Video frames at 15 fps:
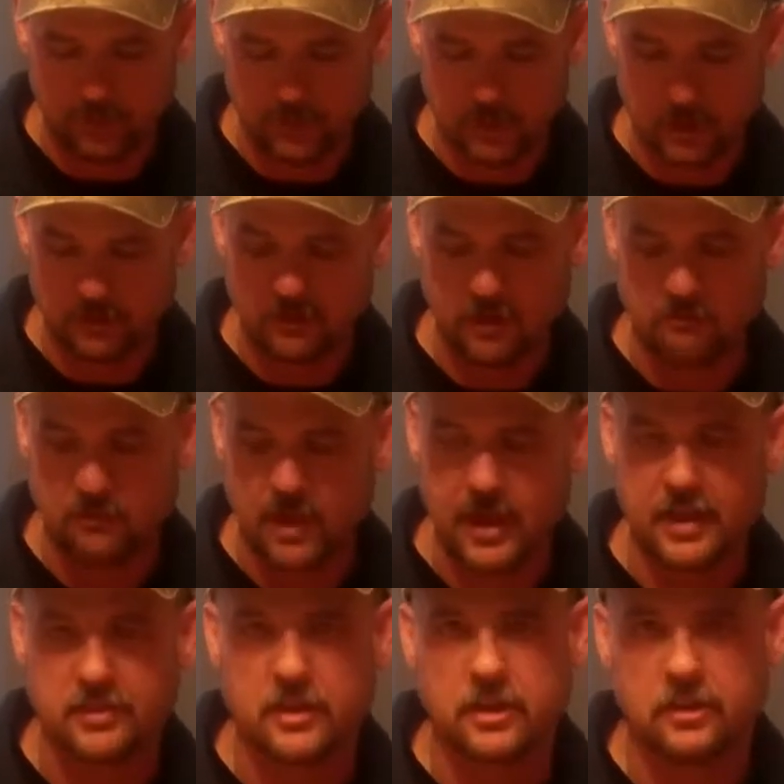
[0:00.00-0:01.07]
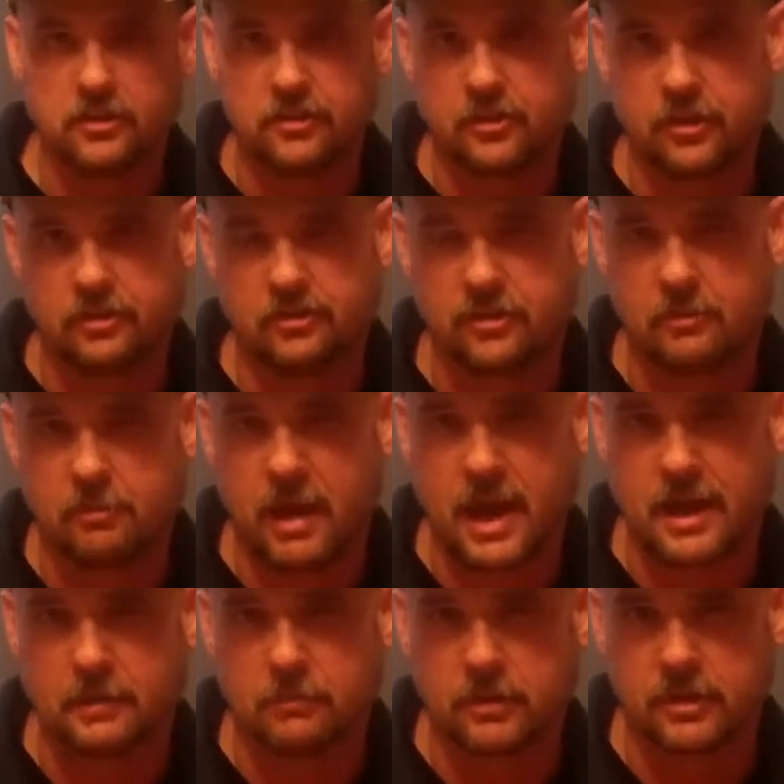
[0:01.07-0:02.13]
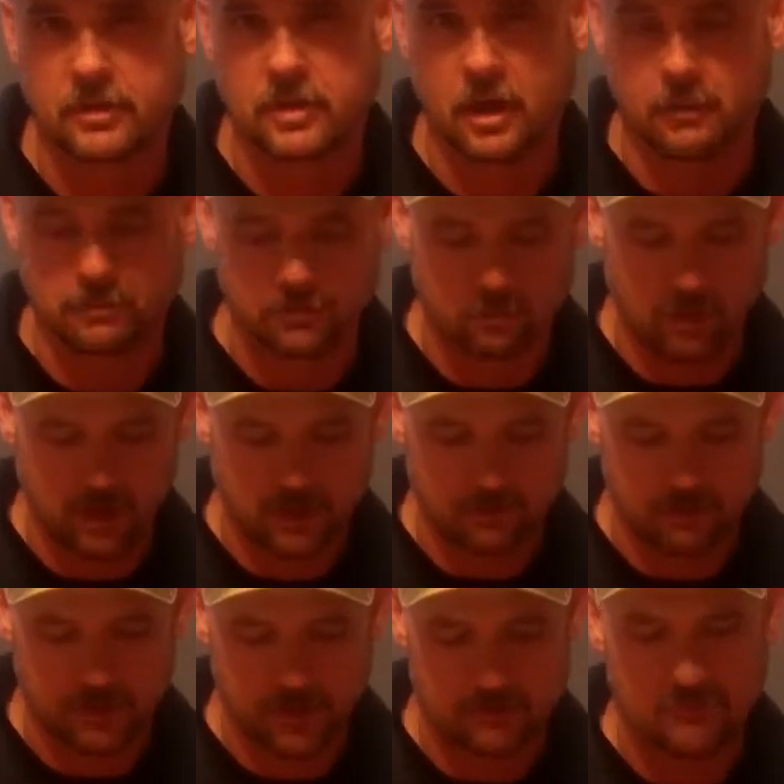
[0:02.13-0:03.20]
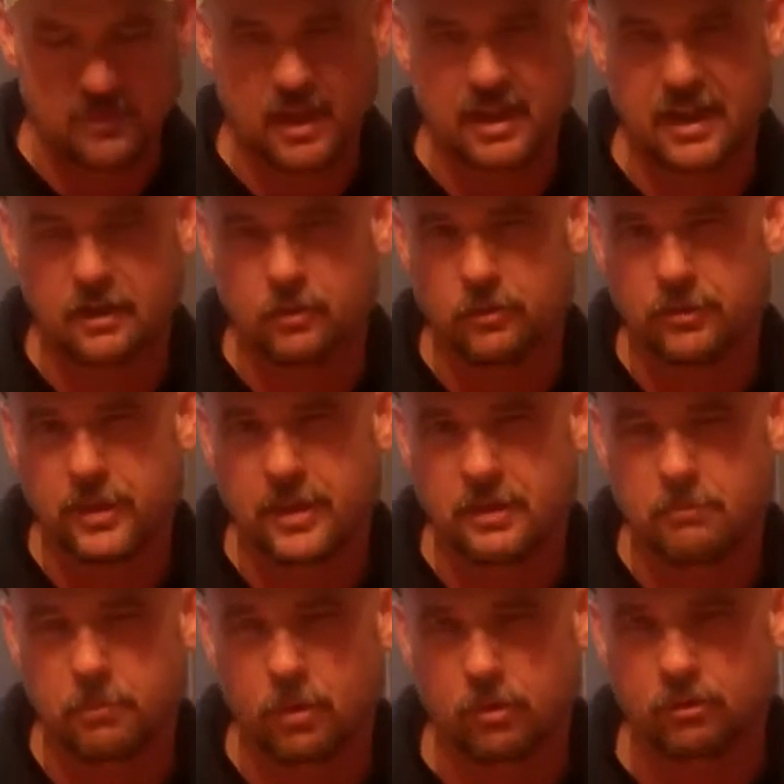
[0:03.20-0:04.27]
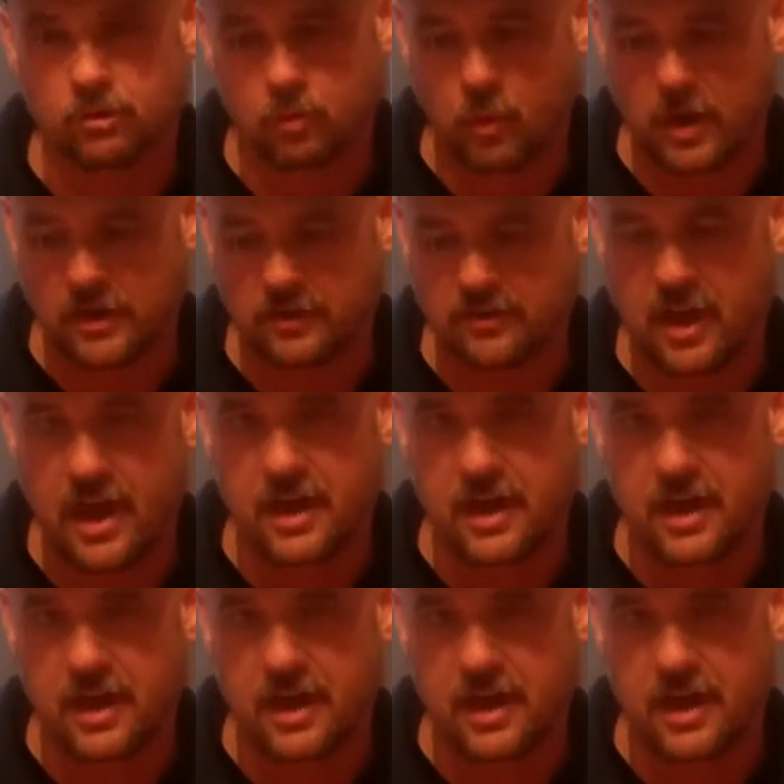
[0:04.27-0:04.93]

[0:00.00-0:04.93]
because I find that it sits the bottom of the cups quite a bit, and I don't think it burns quite as